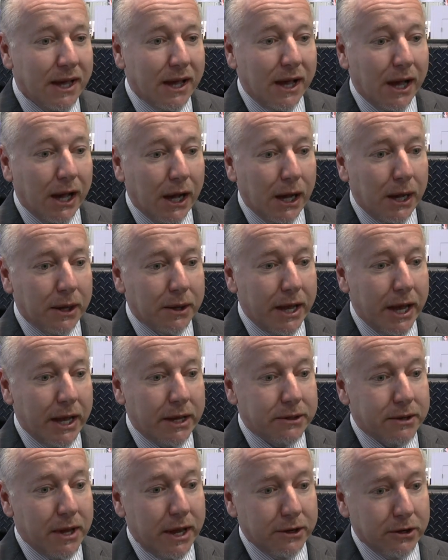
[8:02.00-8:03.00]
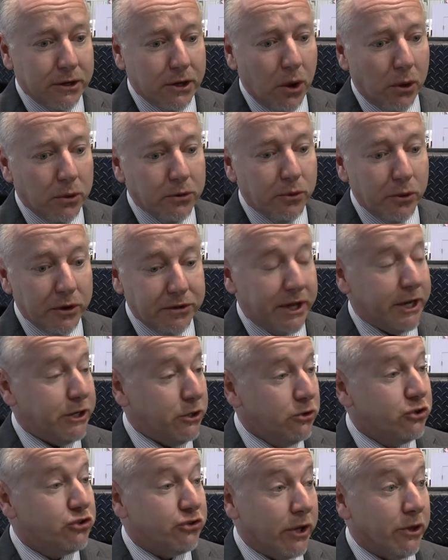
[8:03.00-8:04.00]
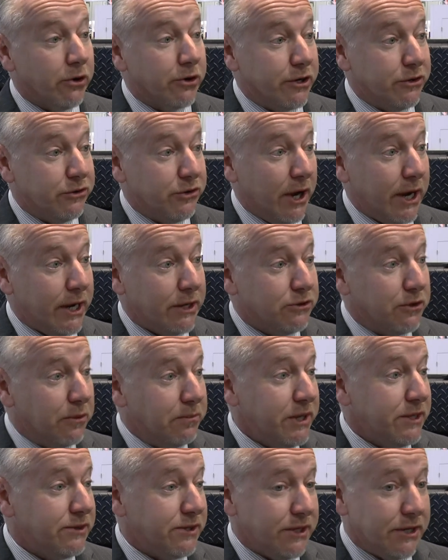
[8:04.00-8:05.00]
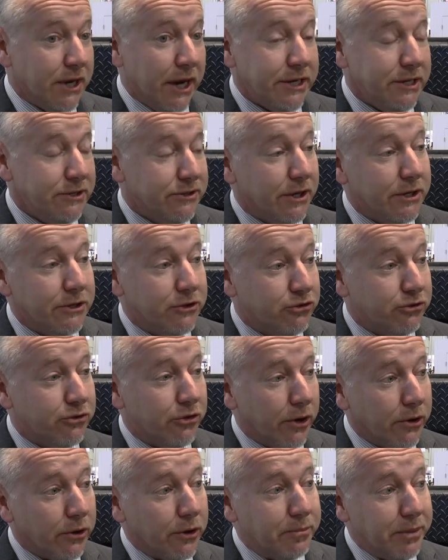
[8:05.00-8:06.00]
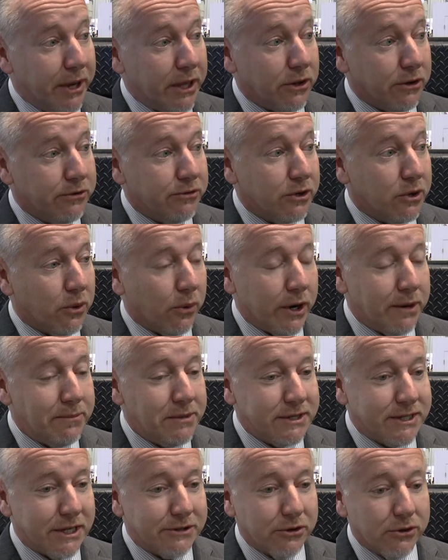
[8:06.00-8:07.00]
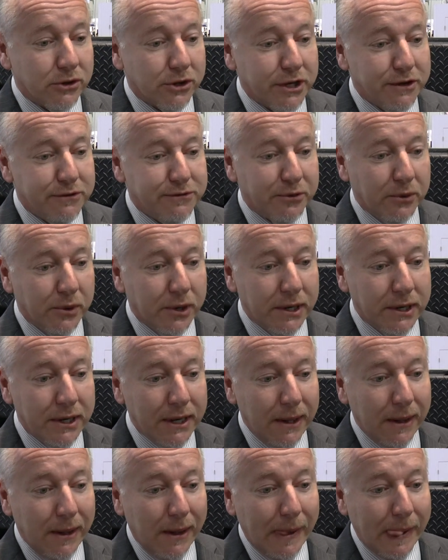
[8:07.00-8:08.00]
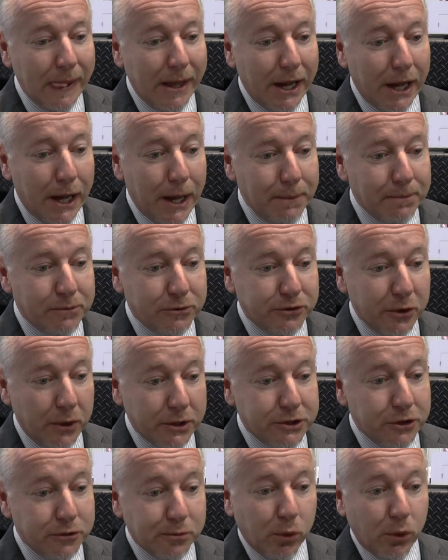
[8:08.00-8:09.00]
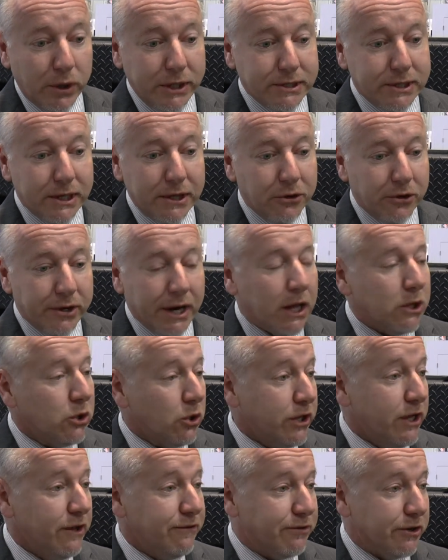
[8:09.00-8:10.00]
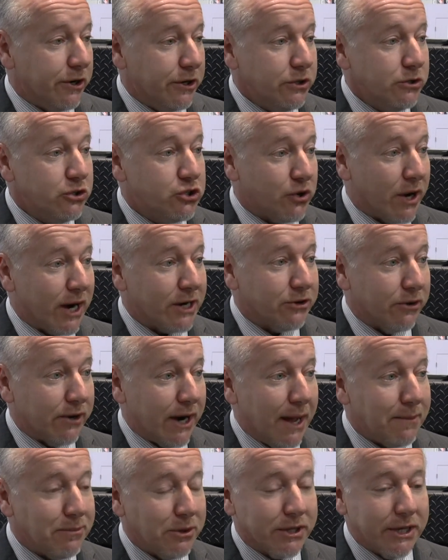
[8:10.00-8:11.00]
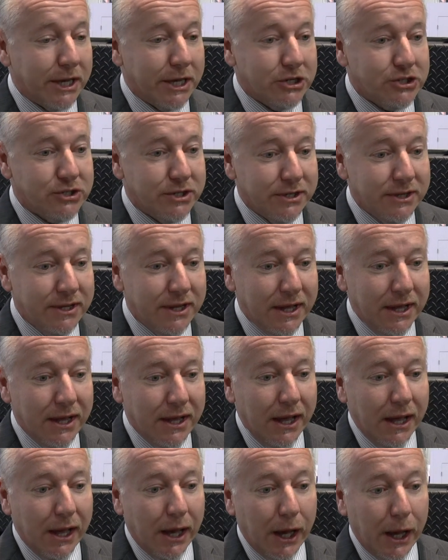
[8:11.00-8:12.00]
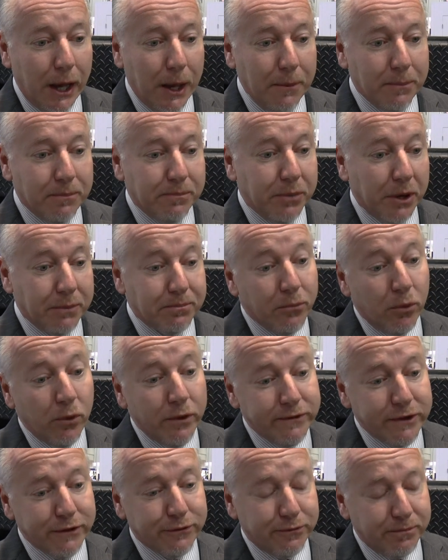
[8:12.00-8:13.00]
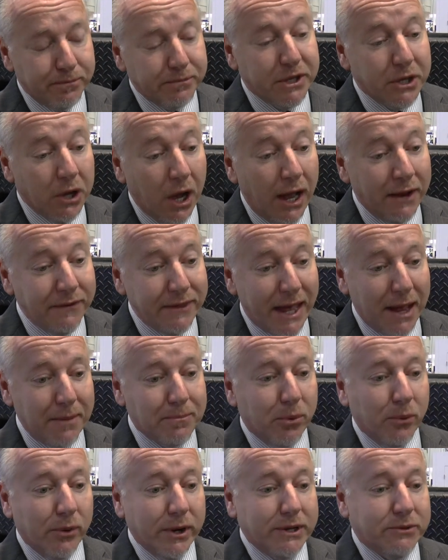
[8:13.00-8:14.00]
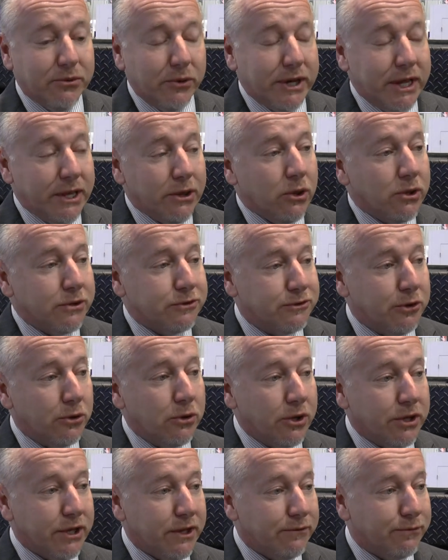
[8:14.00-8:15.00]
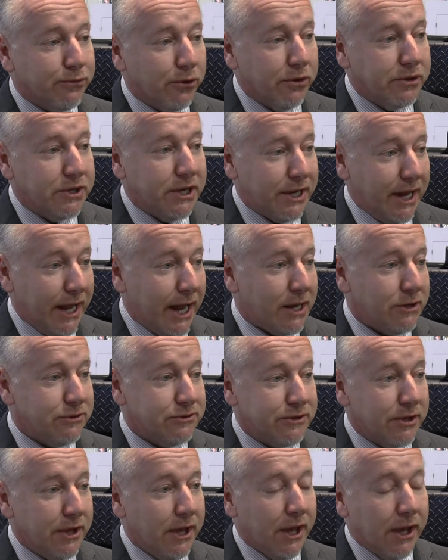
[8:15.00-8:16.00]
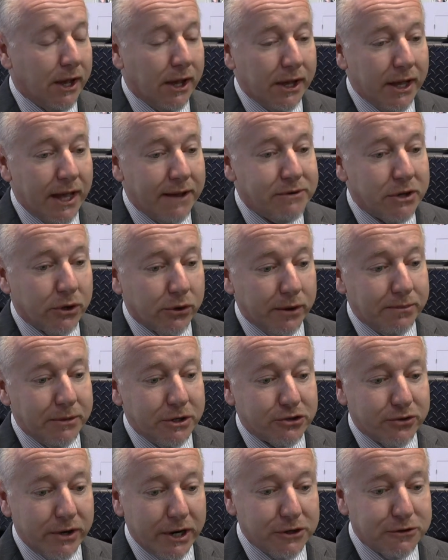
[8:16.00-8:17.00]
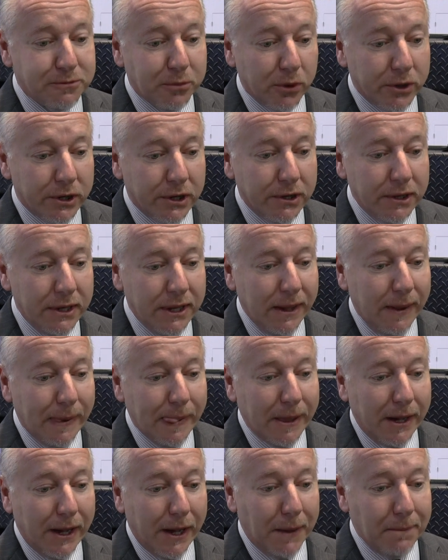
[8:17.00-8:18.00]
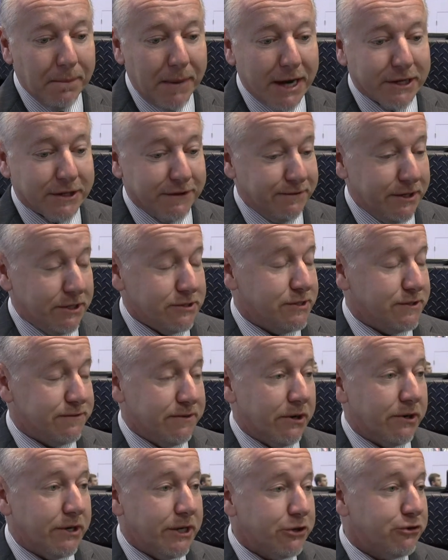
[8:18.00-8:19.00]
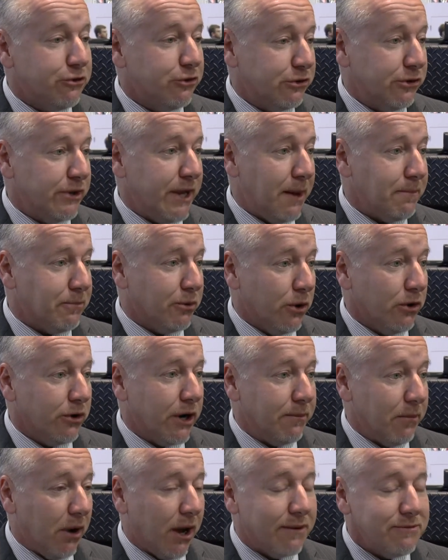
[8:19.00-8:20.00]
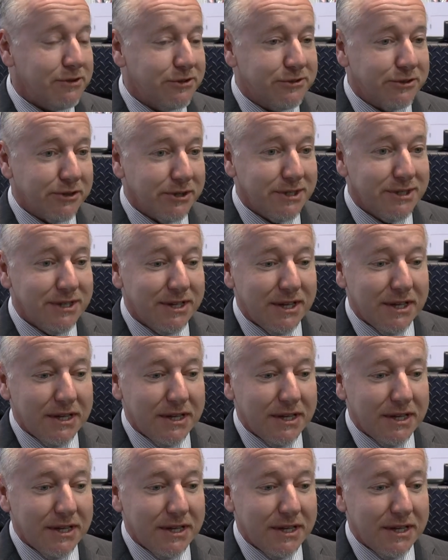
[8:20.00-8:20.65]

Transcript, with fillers: uh, and, and go with a new trailer design to meet the 90-ton trailer payload requirement that they're looking for. Um, so at this point, they're not looking for a new tractor application. Um, but moving beyond that point, when they're still looking for the enhanced uh, heavy equipment transporter, uh, Mack Defense is very interested in that program, obviously.